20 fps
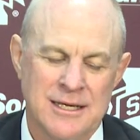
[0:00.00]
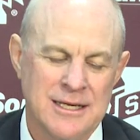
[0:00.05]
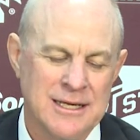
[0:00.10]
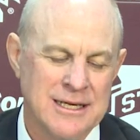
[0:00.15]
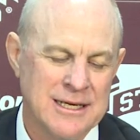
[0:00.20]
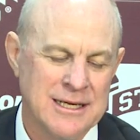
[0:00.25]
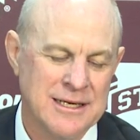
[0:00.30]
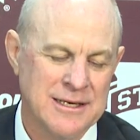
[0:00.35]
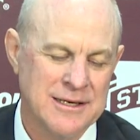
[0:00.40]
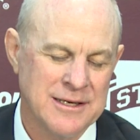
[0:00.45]

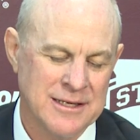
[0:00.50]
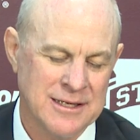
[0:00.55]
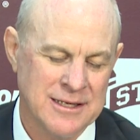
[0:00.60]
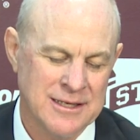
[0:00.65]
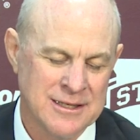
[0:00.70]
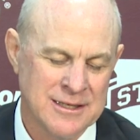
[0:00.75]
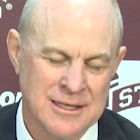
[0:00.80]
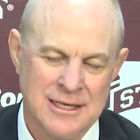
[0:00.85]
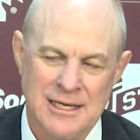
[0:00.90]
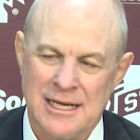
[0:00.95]
And
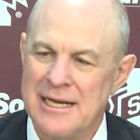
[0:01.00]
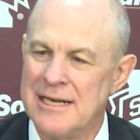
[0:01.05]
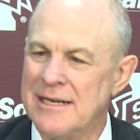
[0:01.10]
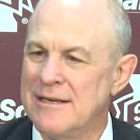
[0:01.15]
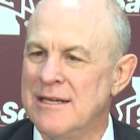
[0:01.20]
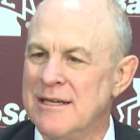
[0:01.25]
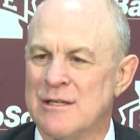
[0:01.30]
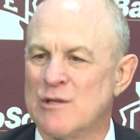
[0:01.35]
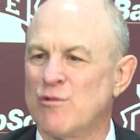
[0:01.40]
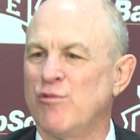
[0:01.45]

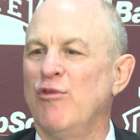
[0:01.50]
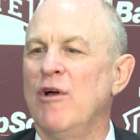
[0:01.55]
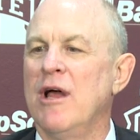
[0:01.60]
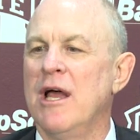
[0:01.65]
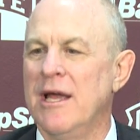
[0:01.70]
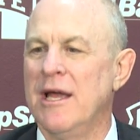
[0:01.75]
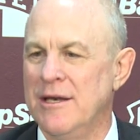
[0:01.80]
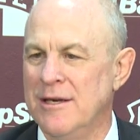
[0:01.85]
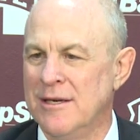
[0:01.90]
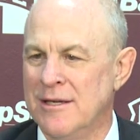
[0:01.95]
it's
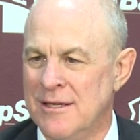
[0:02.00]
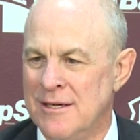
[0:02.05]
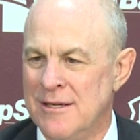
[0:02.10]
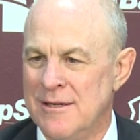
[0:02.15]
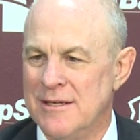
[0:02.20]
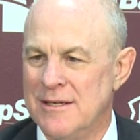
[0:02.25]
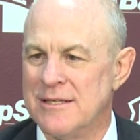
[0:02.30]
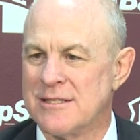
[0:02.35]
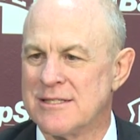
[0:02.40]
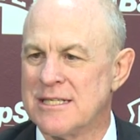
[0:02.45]
fun.
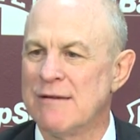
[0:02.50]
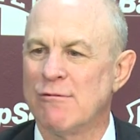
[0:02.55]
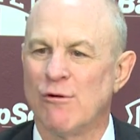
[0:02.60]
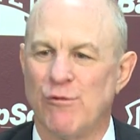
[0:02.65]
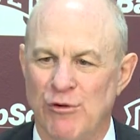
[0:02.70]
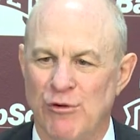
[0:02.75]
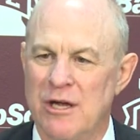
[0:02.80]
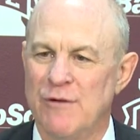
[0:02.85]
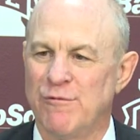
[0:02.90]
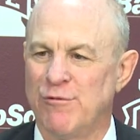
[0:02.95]
It's never
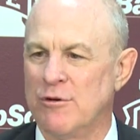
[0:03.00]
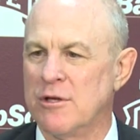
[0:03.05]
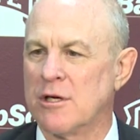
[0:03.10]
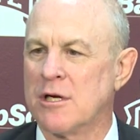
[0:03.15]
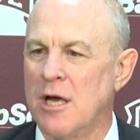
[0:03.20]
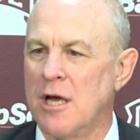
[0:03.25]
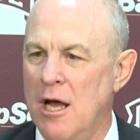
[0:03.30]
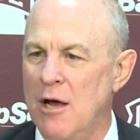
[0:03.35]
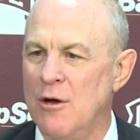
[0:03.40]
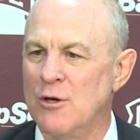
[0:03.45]
fun for the
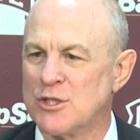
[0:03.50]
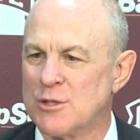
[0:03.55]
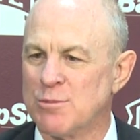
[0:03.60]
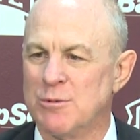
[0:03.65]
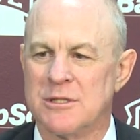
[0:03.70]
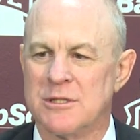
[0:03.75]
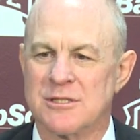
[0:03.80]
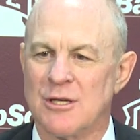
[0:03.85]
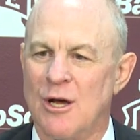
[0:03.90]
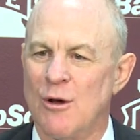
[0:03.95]
coach,
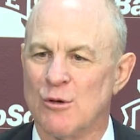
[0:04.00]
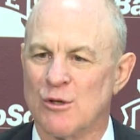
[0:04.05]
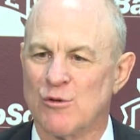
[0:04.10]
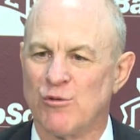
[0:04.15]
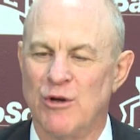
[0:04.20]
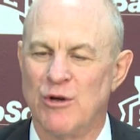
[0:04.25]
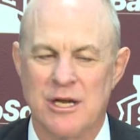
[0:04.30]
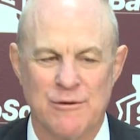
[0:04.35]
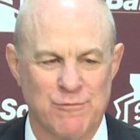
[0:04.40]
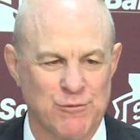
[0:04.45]
but it's always
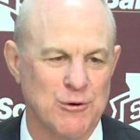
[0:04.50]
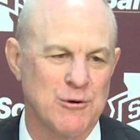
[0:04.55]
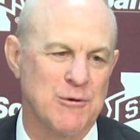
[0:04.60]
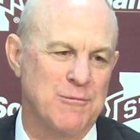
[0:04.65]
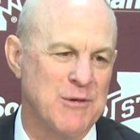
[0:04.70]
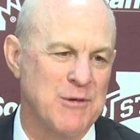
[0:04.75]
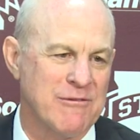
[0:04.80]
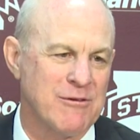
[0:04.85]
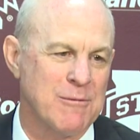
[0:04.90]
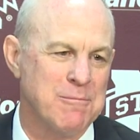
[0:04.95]
fun for
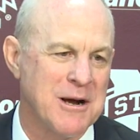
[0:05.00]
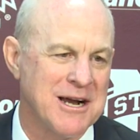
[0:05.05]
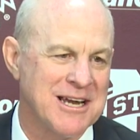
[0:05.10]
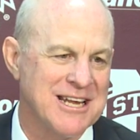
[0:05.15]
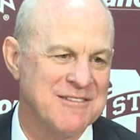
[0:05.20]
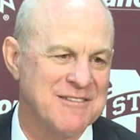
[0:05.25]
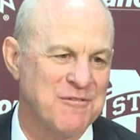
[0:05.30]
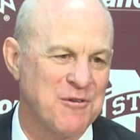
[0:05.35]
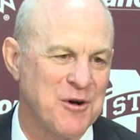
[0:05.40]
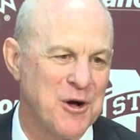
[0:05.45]

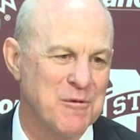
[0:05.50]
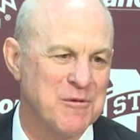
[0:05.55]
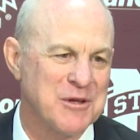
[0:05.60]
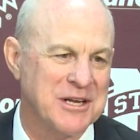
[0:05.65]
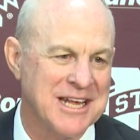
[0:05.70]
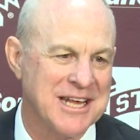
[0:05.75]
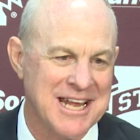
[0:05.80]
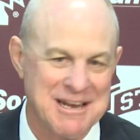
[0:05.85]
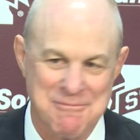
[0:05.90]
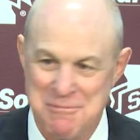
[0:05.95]
everybody involved in the
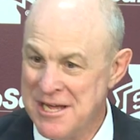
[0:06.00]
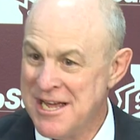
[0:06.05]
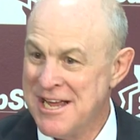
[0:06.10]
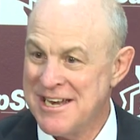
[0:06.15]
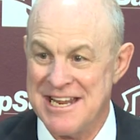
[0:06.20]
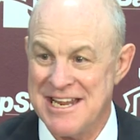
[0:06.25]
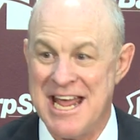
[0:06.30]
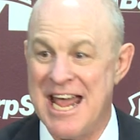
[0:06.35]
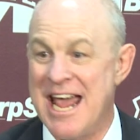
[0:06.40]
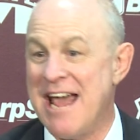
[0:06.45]
game
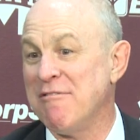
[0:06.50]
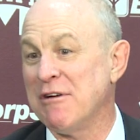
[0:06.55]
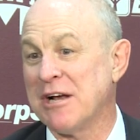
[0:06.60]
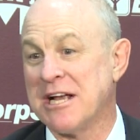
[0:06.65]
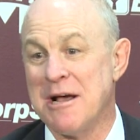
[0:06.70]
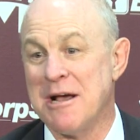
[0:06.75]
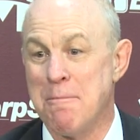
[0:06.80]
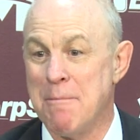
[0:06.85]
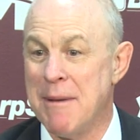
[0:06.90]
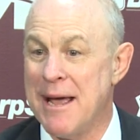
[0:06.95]
to have a
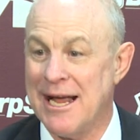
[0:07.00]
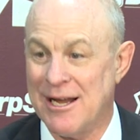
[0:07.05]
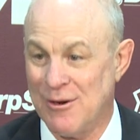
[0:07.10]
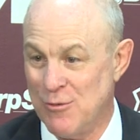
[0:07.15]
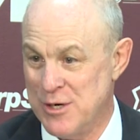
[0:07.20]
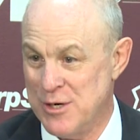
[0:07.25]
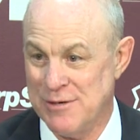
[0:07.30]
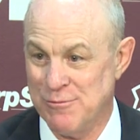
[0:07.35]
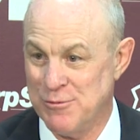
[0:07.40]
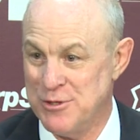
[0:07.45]
comeback
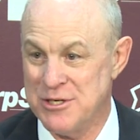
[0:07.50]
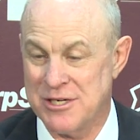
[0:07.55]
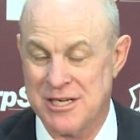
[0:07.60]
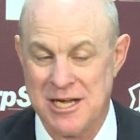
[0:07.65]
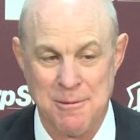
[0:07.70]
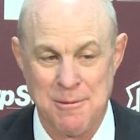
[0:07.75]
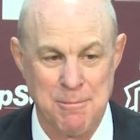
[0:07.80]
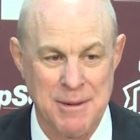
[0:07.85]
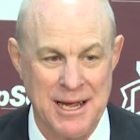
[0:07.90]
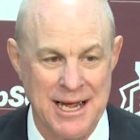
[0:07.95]
win where you
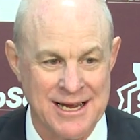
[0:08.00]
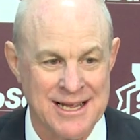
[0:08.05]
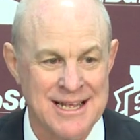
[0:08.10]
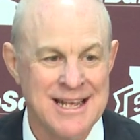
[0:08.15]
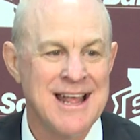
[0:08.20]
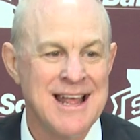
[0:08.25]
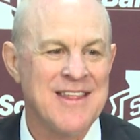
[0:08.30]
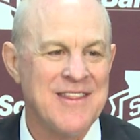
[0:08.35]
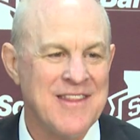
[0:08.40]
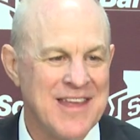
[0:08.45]
come back.
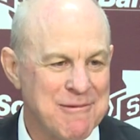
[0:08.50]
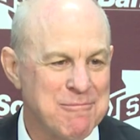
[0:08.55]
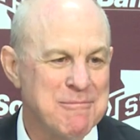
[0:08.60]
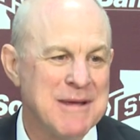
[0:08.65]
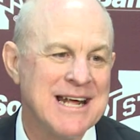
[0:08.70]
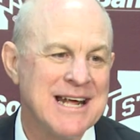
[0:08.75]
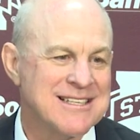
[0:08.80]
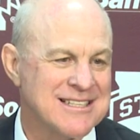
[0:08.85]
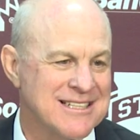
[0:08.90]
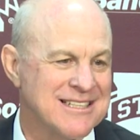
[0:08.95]
That
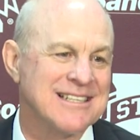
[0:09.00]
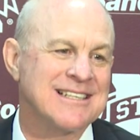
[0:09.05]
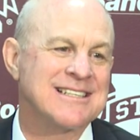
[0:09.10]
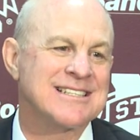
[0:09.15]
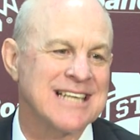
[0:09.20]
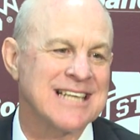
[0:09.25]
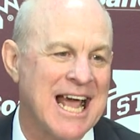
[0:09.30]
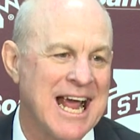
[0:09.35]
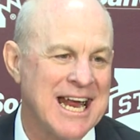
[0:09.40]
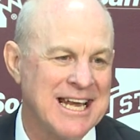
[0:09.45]
makes it
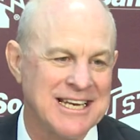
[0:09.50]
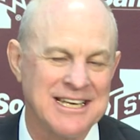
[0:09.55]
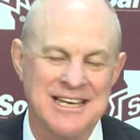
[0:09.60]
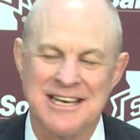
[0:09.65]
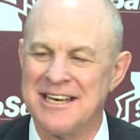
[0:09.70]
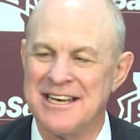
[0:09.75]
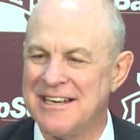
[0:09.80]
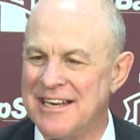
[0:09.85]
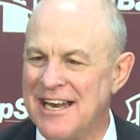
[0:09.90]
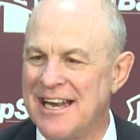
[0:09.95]
exciting.
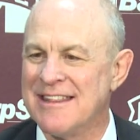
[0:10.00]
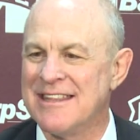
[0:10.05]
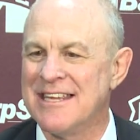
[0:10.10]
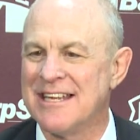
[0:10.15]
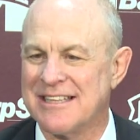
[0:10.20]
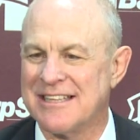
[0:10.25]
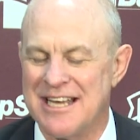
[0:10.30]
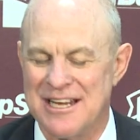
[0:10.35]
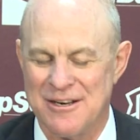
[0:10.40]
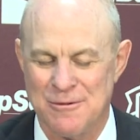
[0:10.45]
And I
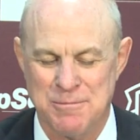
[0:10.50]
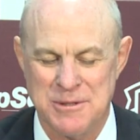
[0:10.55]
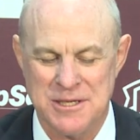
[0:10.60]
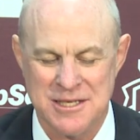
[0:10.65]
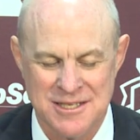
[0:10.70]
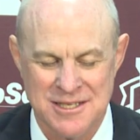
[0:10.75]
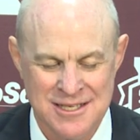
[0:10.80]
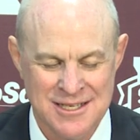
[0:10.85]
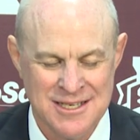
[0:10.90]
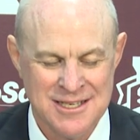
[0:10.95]
think that'll
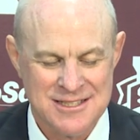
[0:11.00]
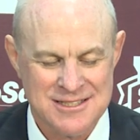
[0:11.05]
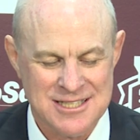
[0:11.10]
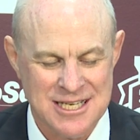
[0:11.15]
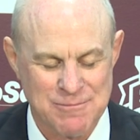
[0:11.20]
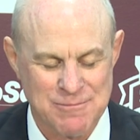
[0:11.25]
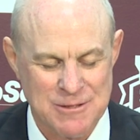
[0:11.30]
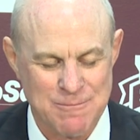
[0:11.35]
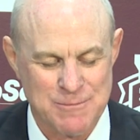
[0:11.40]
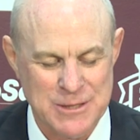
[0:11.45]
be
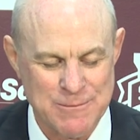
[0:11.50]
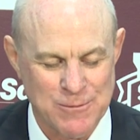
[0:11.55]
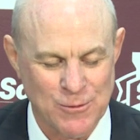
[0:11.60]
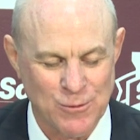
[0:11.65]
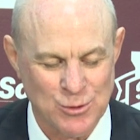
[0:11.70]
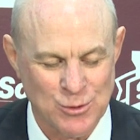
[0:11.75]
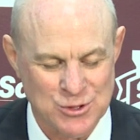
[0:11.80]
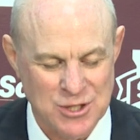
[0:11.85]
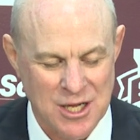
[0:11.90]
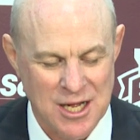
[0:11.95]
something people
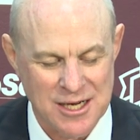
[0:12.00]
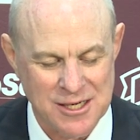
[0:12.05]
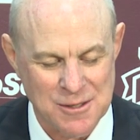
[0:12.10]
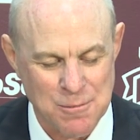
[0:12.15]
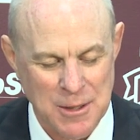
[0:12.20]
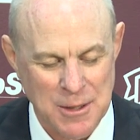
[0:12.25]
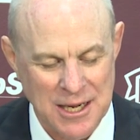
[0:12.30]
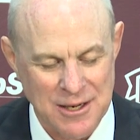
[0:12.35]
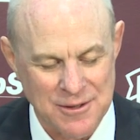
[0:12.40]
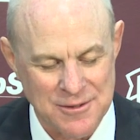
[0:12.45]
will talk
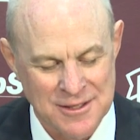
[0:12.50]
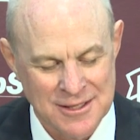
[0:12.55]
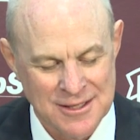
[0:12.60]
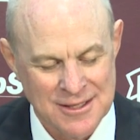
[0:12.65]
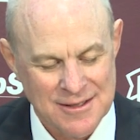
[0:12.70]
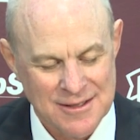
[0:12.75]
about.